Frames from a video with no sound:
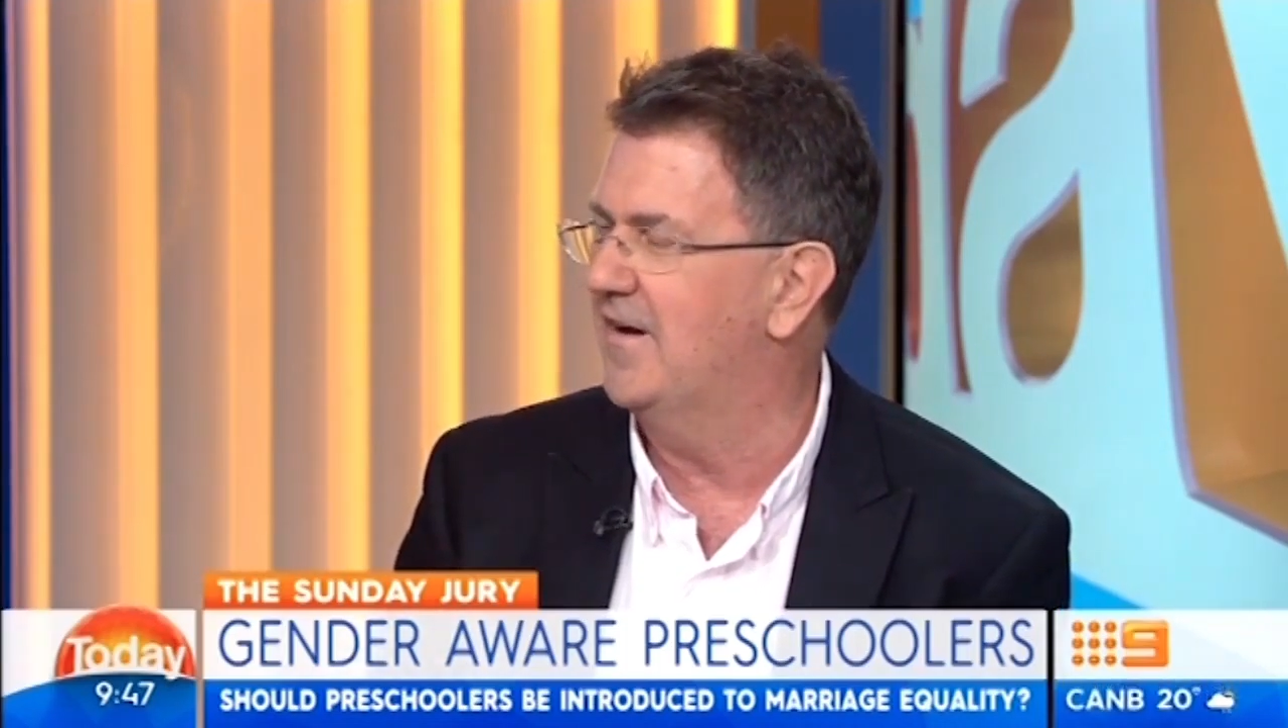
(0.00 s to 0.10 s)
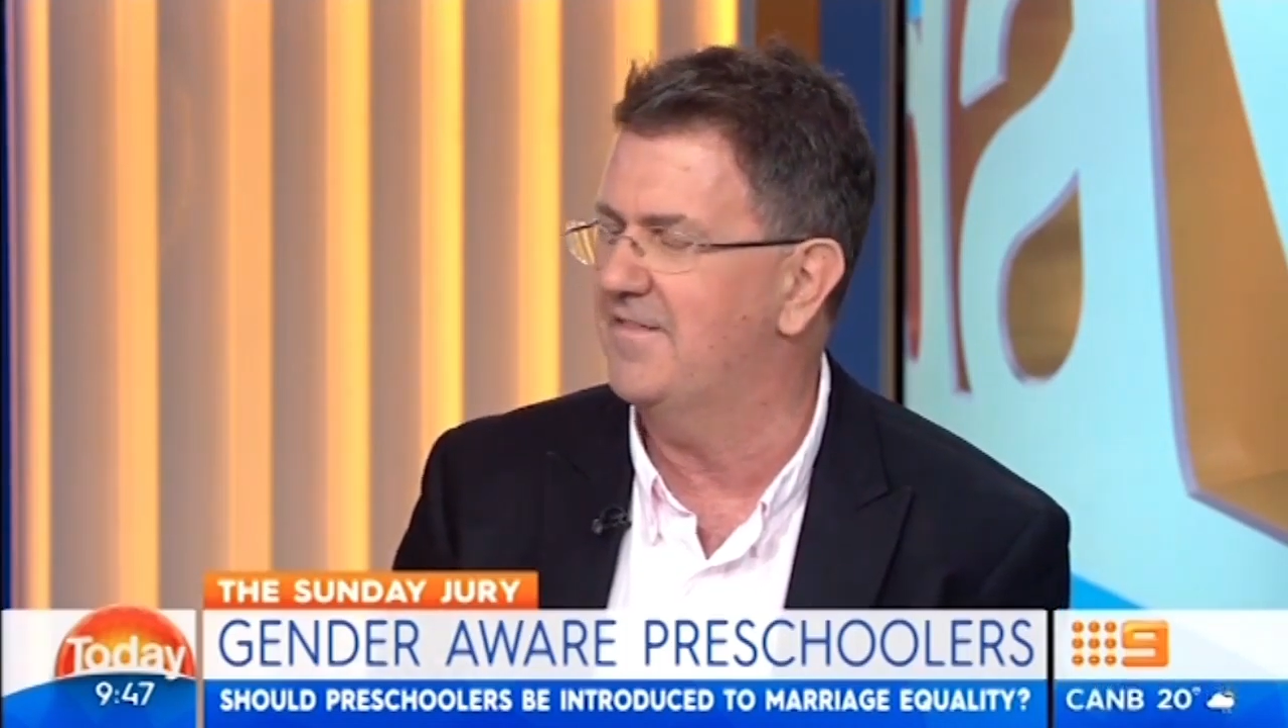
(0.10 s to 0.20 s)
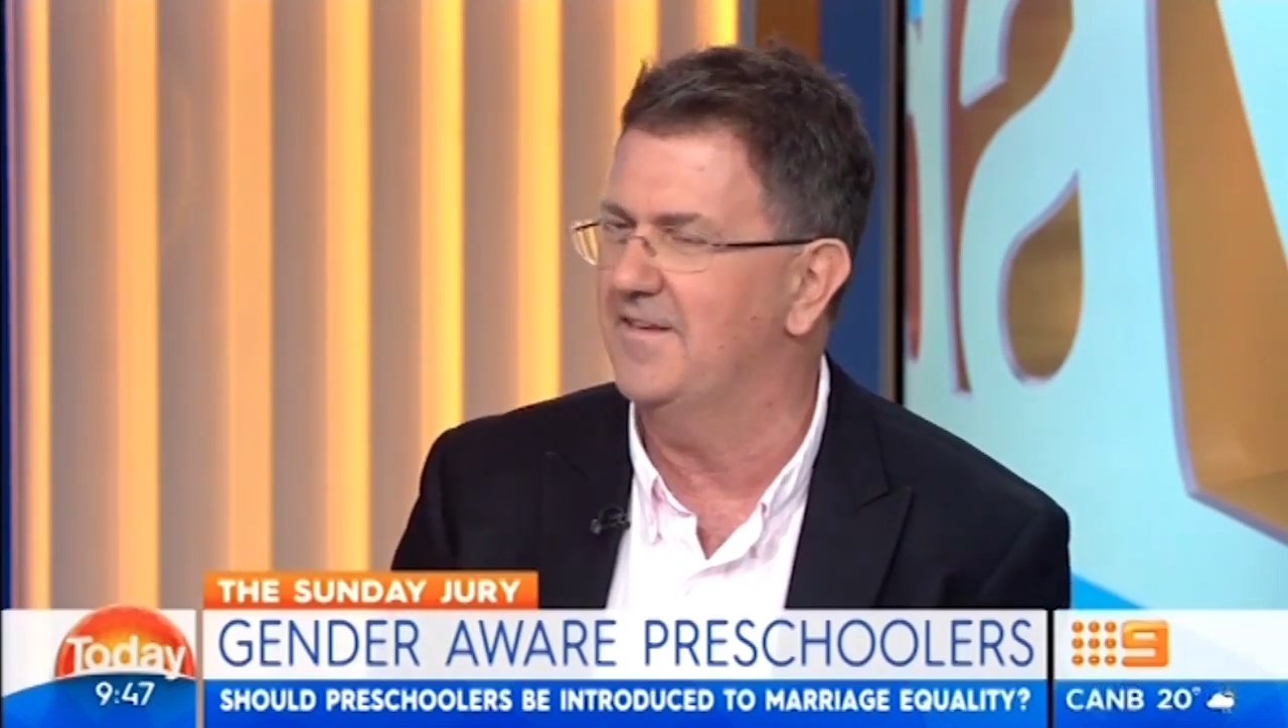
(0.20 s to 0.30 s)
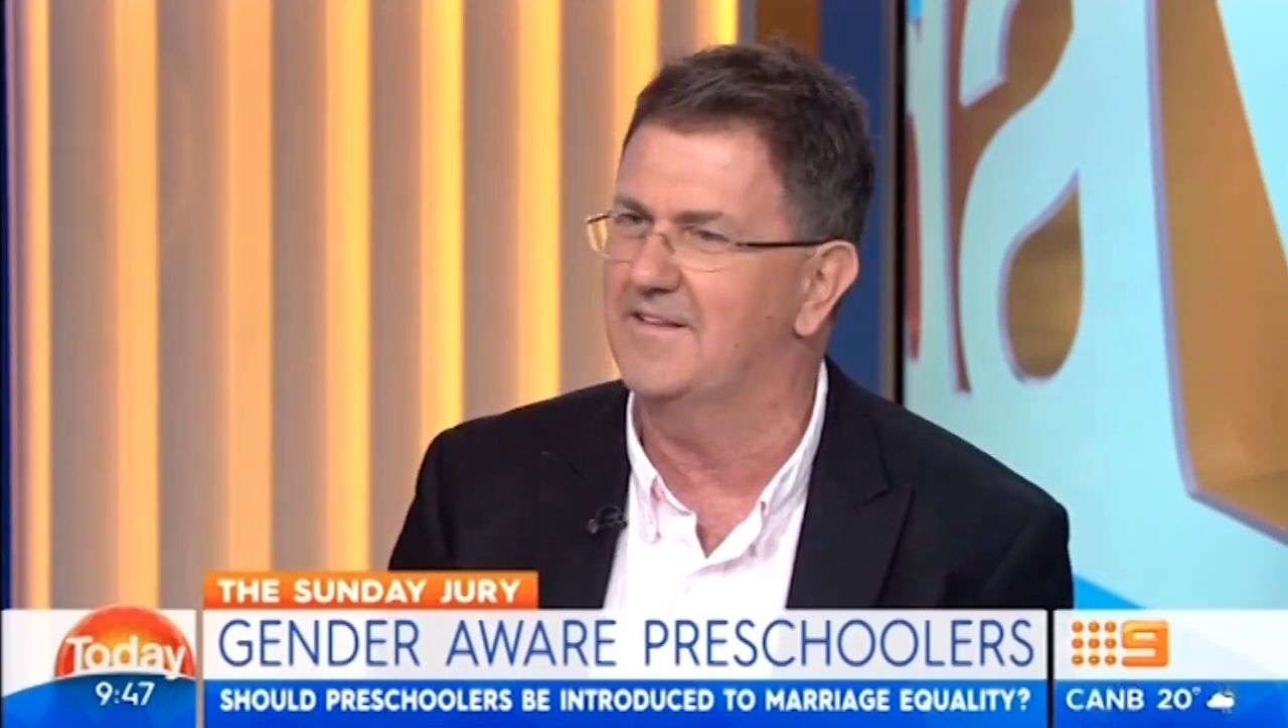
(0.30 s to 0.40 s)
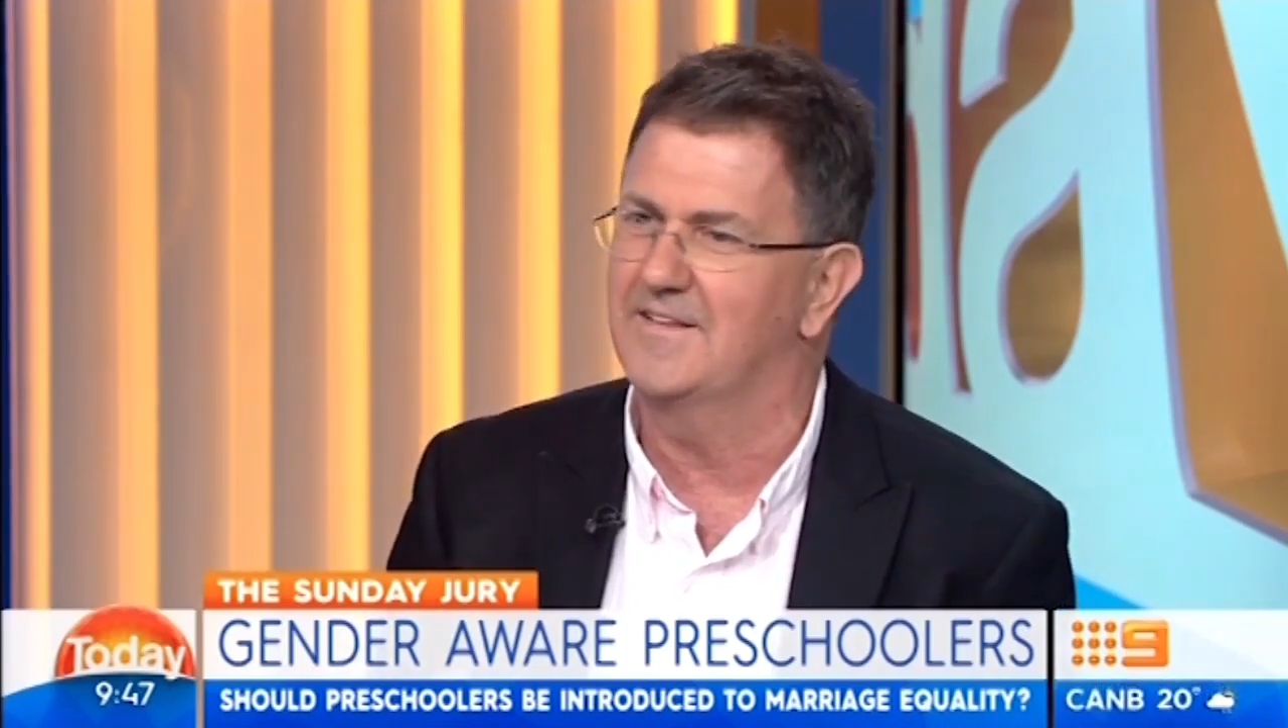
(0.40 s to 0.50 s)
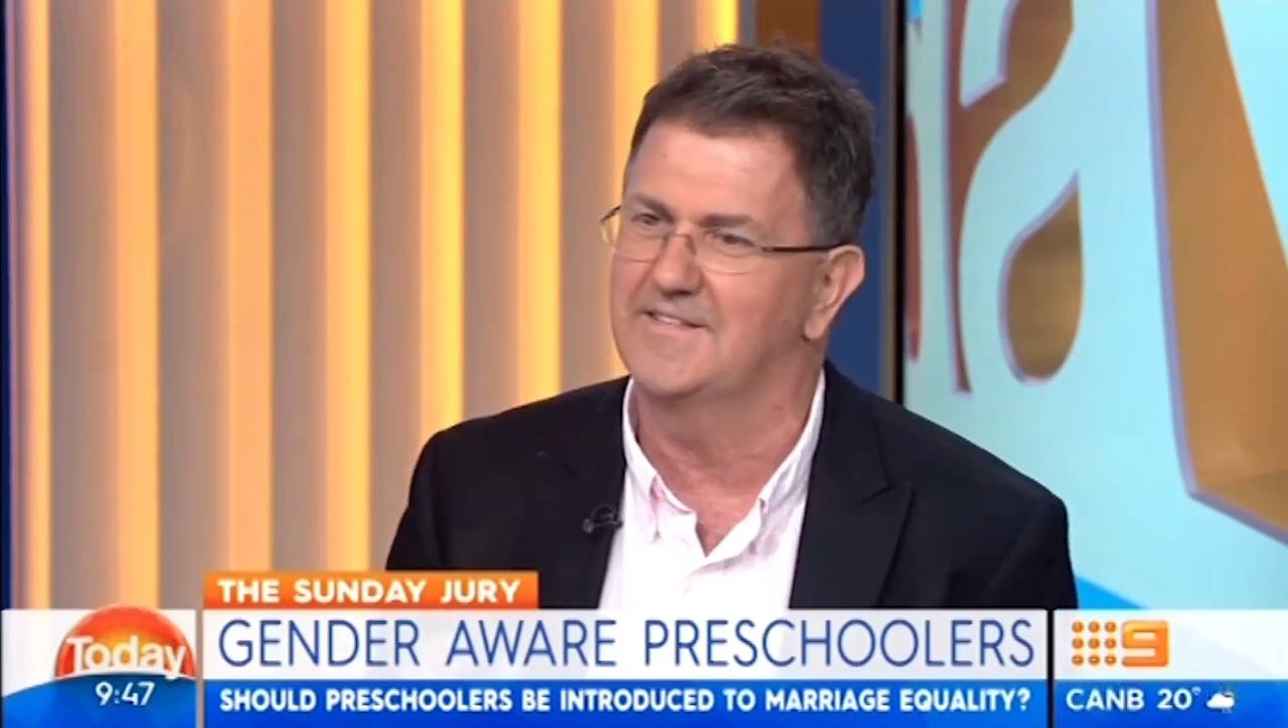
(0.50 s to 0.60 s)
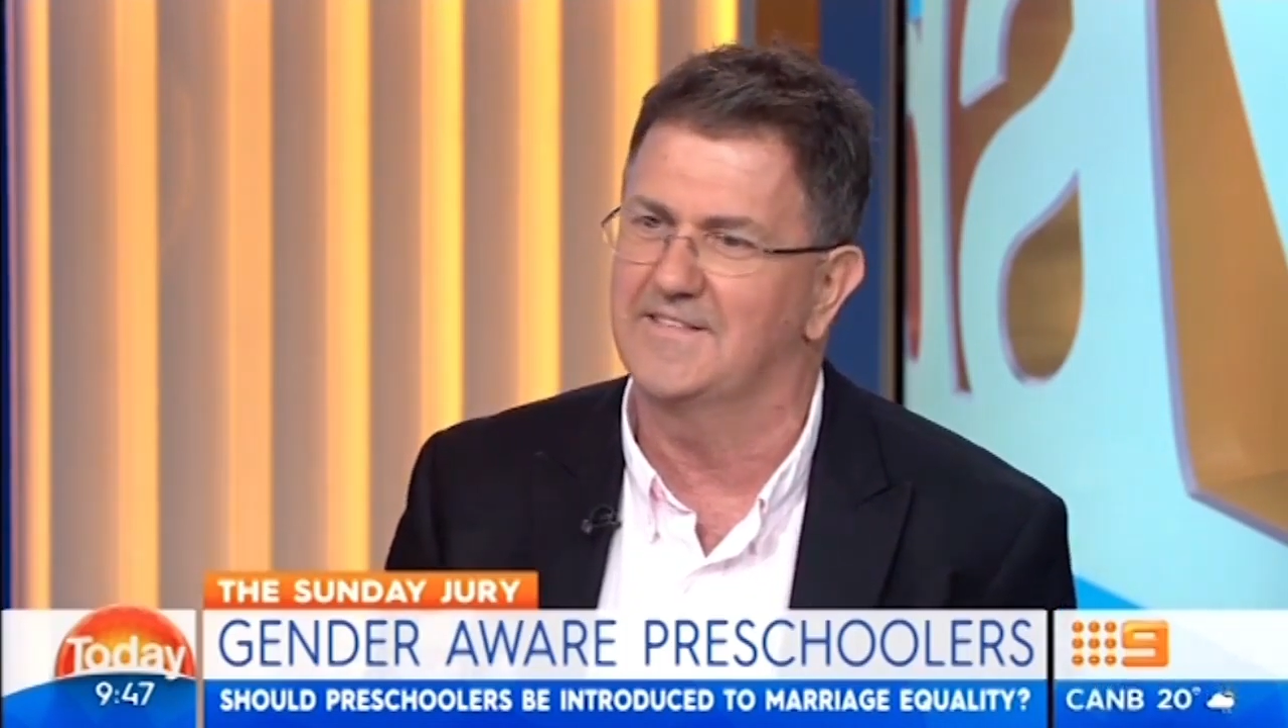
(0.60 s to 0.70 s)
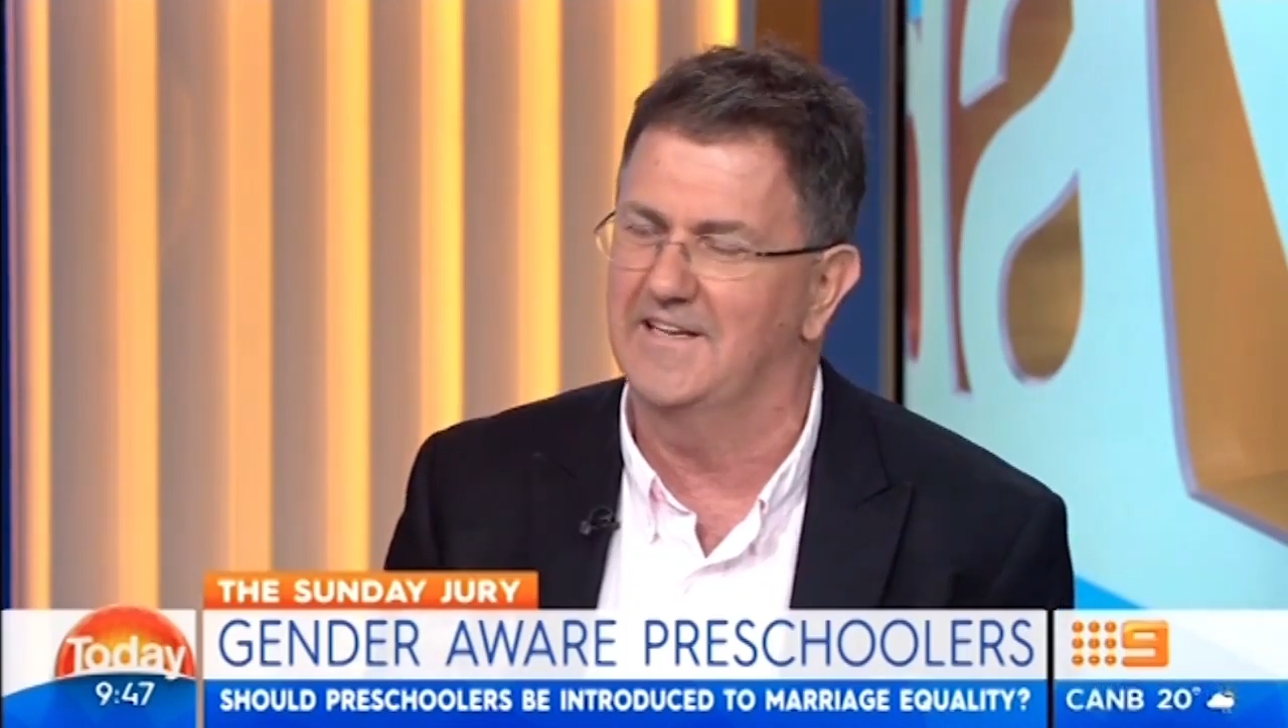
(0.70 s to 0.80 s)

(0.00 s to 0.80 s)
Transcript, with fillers: I think that uh,